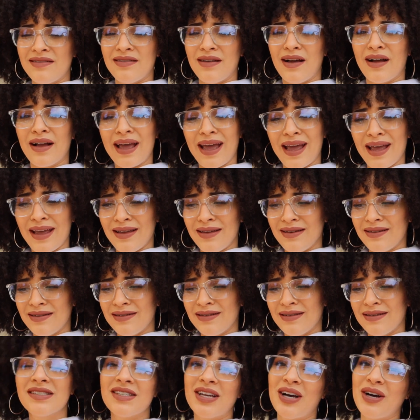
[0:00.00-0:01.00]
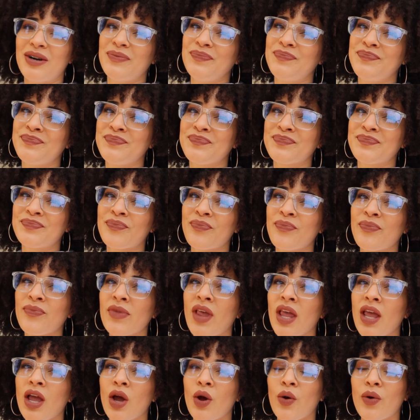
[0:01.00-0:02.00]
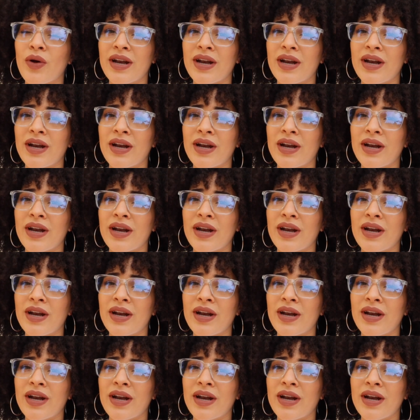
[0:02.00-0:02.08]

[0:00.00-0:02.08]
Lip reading: Okay, so we're